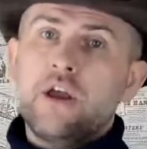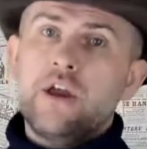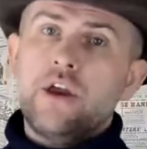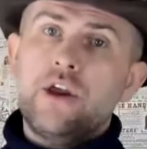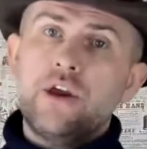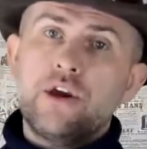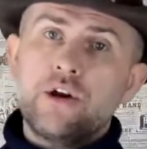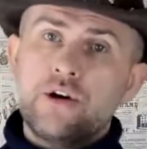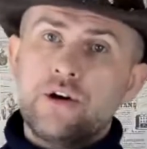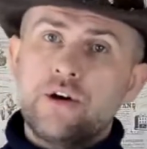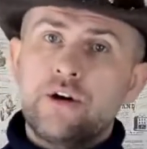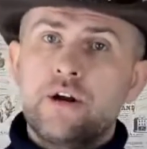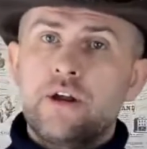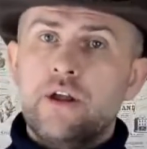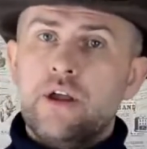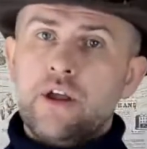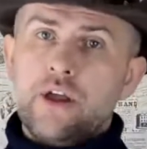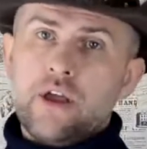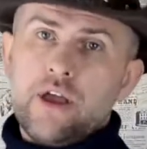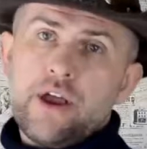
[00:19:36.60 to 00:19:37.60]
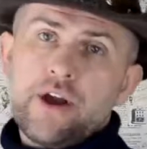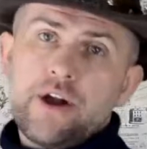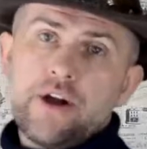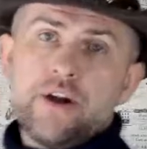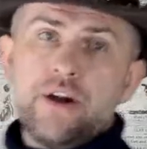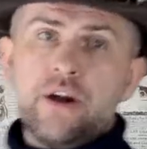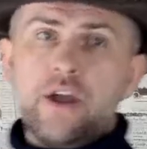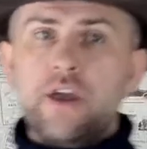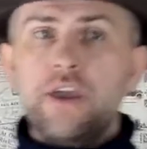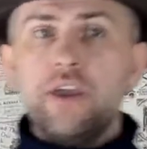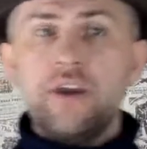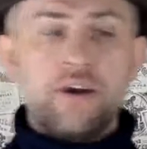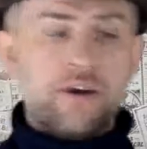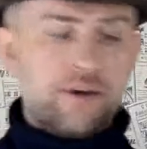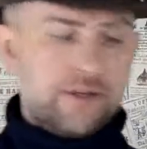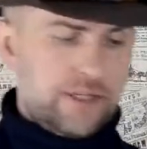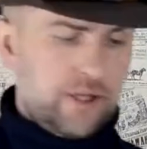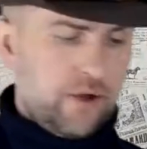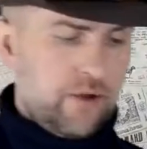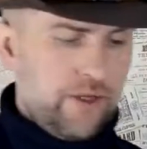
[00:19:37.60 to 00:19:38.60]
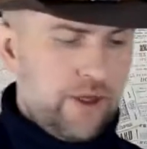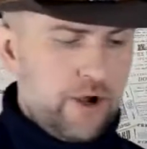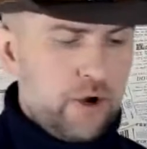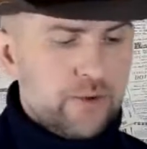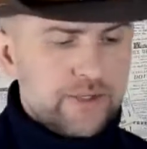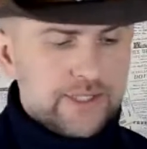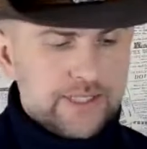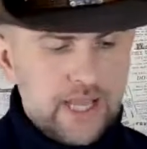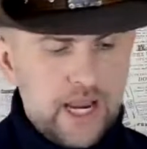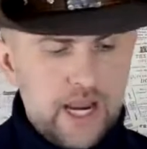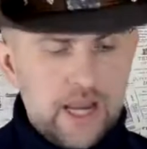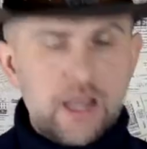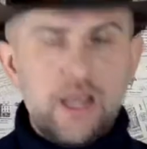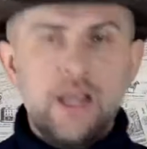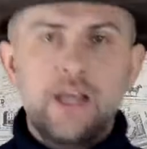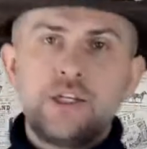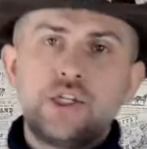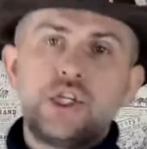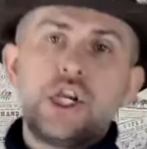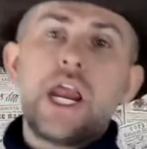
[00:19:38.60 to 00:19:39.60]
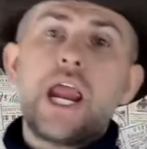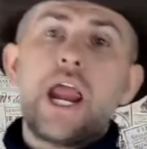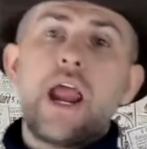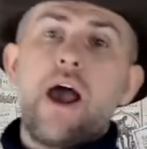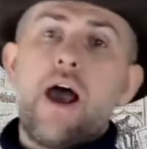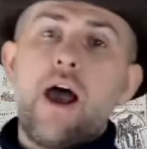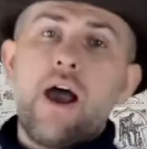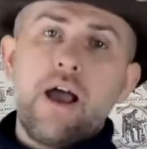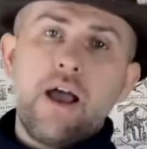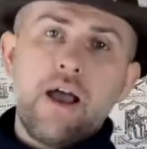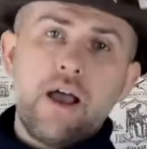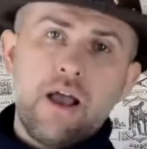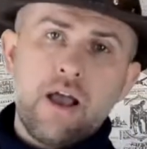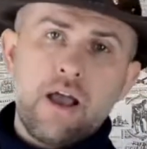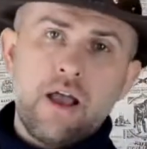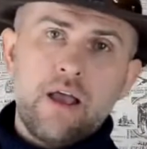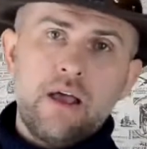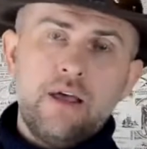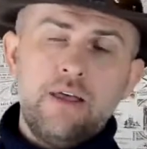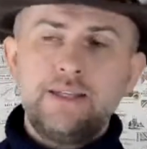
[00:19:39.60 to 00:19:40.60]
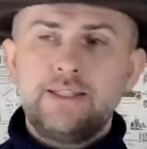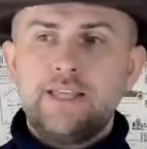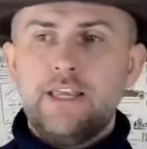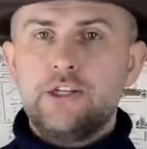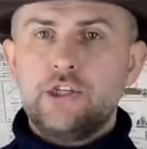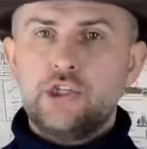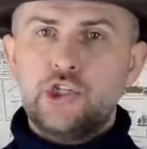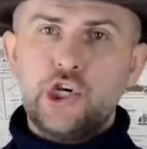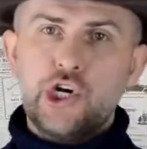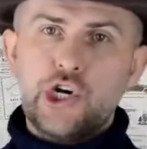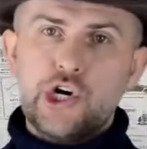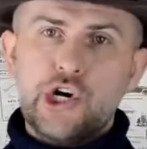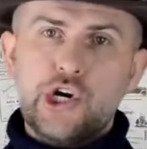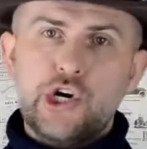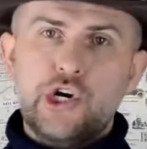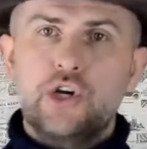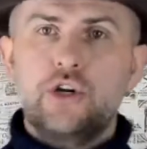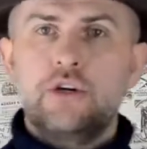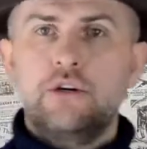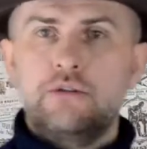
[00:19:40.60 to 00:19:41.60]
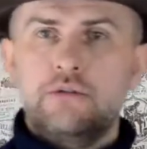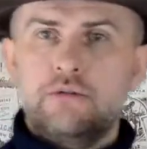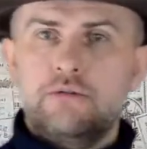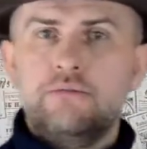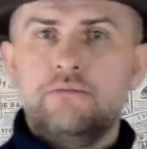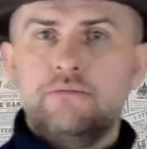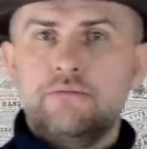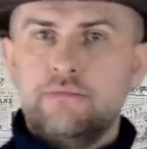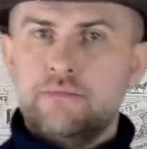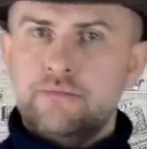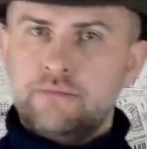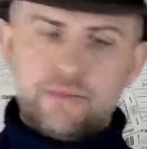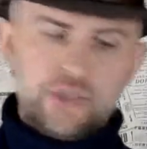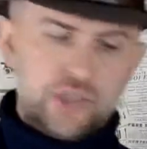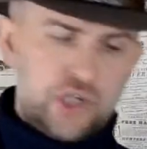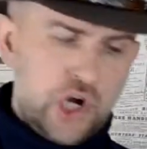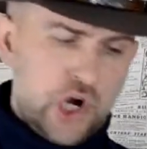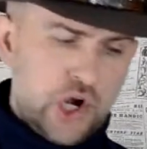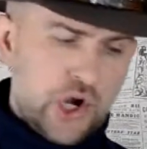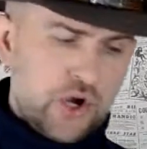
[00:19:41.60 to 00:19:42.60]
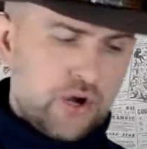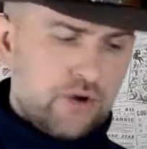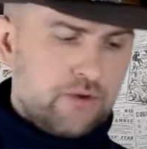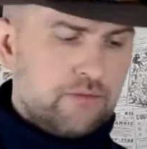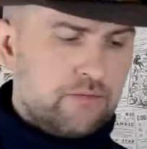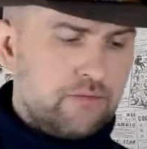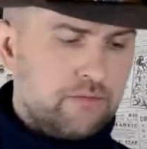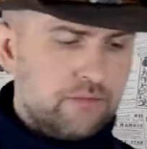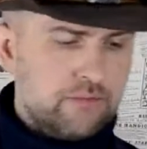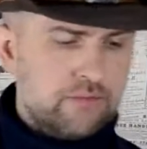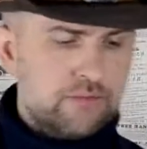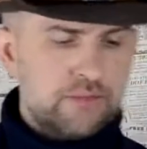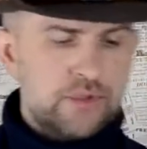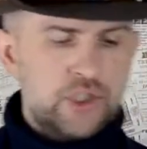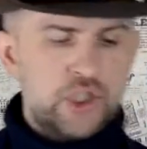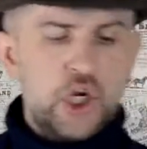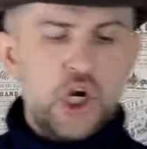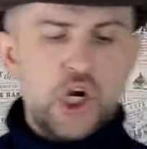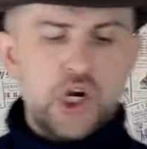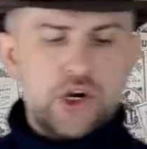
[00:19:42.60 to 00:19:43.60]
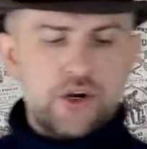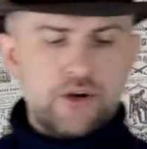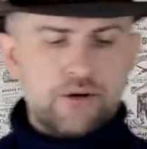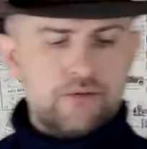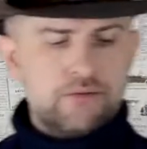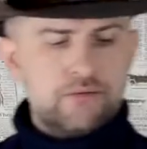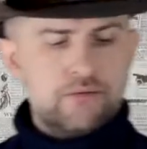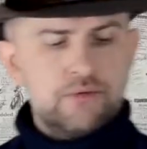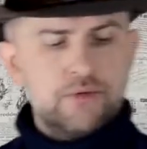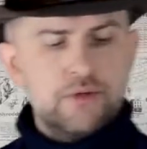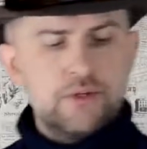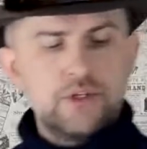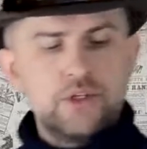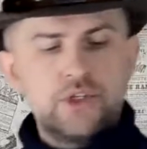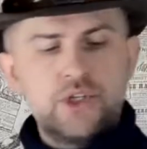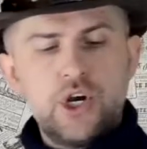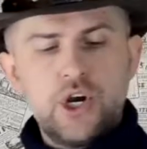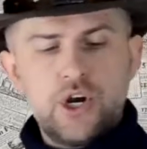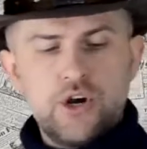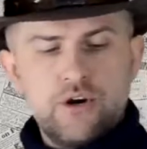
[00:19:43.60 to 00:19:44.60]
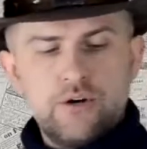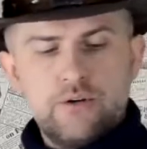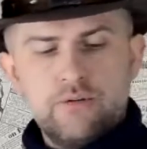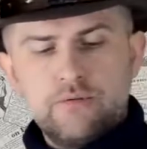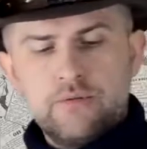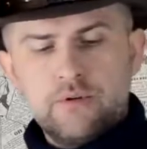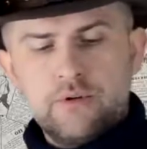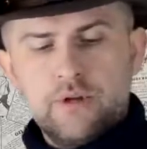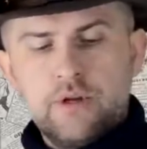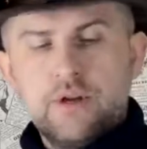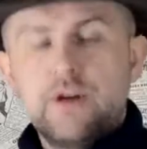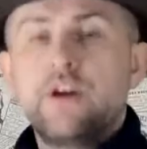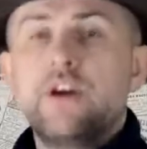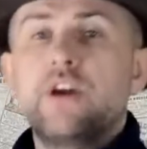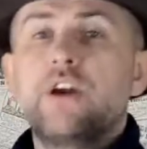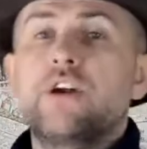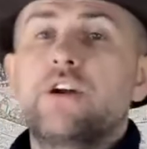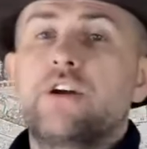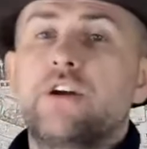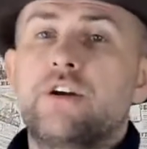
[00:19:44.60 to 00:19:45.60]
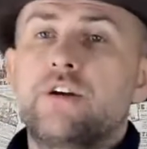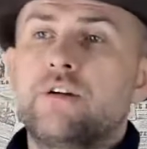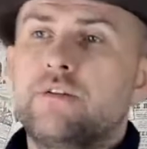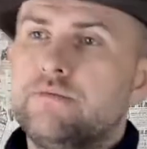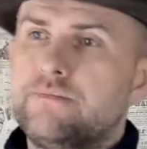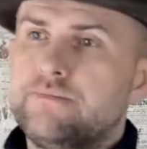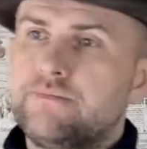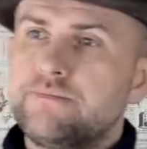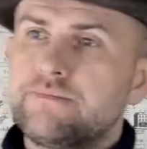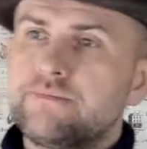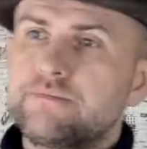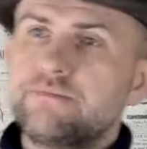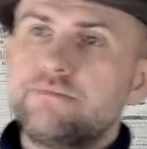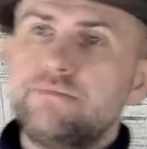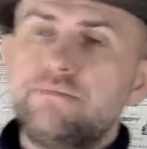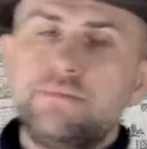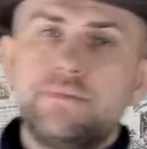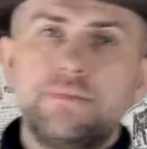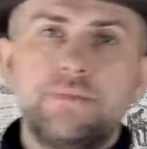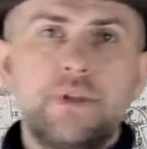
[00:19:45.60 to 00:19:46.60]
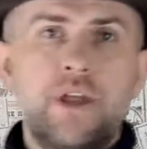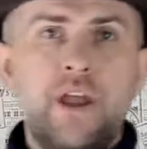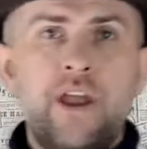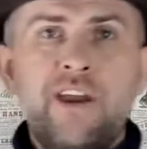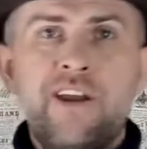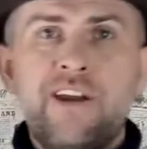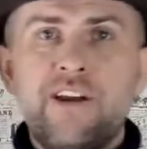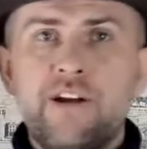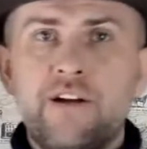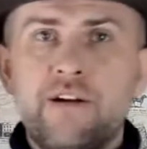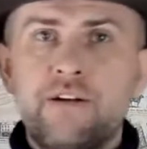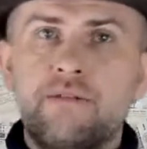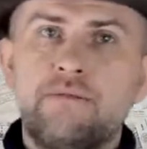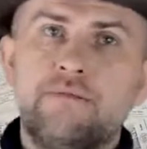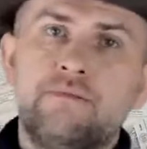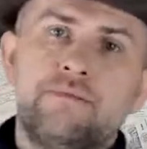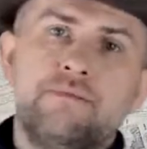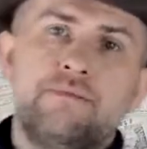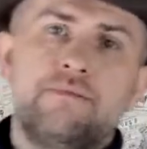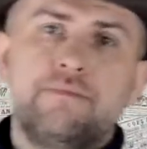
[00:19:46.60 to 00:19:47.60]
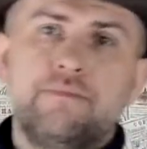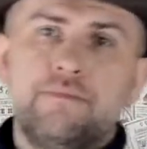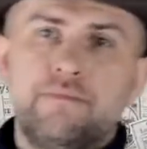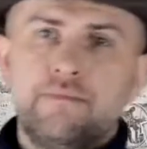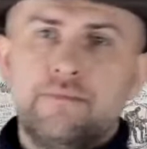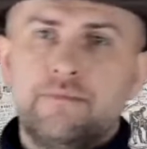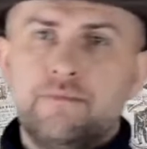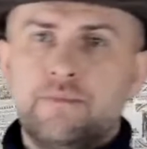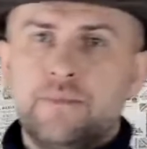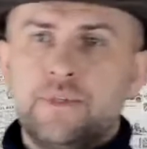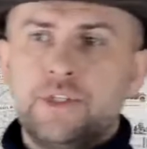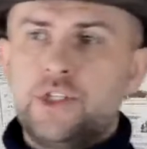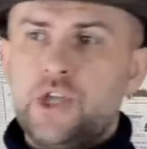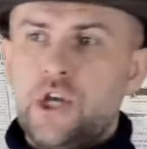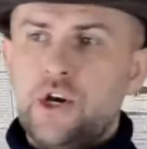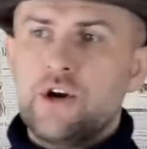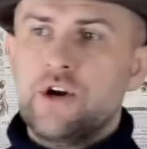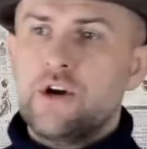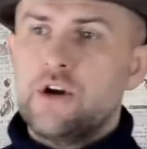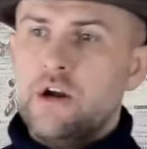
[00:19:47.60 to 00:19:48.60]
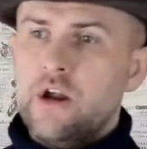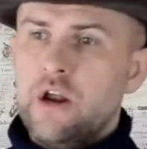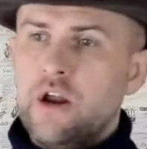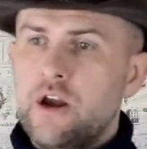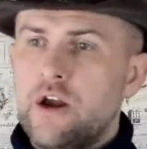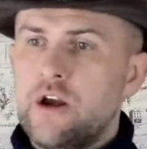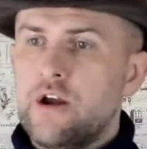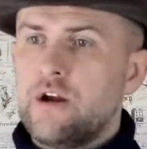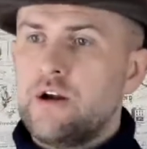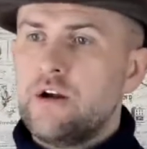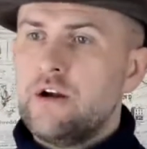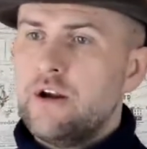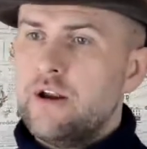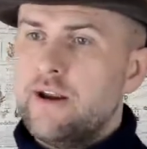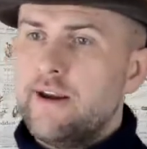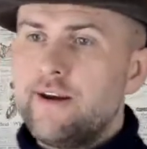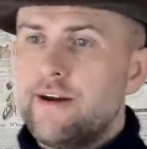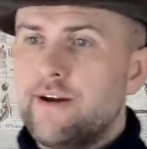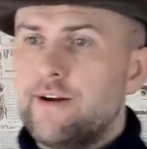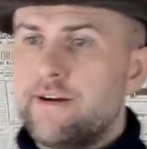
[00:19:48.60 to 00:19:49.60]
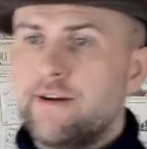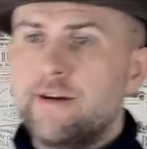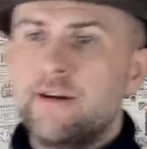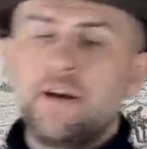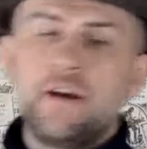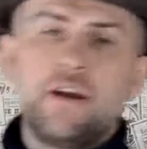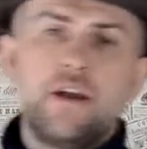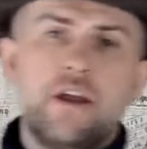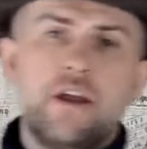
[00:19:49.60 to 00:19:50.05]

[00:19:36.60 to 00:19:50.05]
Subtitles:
ear, ear. So they don't say chair. They say chair, chair, chair, chair, air, hair, chair, hair, air,